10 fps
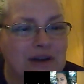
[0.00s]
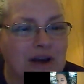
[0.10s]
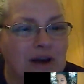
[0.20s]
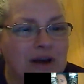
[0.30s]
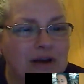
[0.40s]

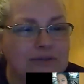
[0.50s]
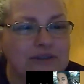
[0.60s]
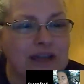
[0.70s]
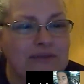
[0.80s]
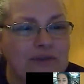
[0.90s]

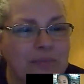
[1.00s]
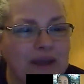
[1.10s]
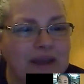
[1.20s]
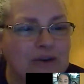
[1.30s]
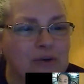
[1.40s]
David
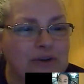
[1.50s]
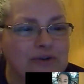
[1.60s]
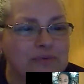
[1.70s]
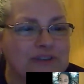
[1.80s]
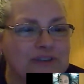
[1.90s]
Betancourt
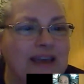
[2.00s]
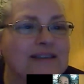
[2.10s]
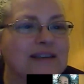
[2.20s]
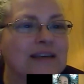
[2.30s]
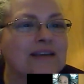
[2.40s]
was
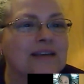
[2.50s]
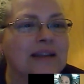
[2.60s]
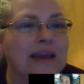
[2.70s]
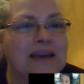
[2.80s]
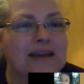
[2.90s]
asking the
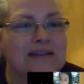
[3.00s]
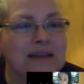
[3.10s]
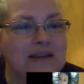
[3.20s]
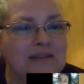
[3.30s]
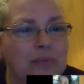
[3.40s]
ladies
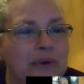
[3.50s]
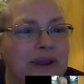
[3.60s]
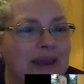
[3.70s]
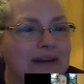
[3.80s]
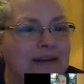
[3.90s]
if we
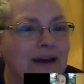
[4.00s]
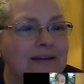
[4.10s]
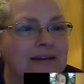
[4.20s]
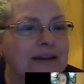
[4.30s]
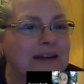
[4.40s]
had
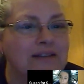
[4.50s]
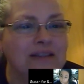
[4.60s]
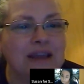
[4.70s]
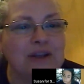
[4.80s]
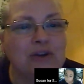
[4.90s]
gotten
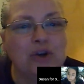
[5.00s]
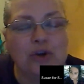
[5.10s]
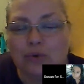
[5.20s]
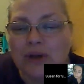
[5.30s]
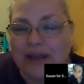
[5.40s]
anything
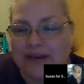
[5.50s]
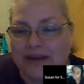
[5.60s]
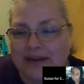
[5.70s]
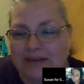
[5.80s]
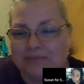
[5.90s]
new
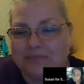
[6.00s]
lately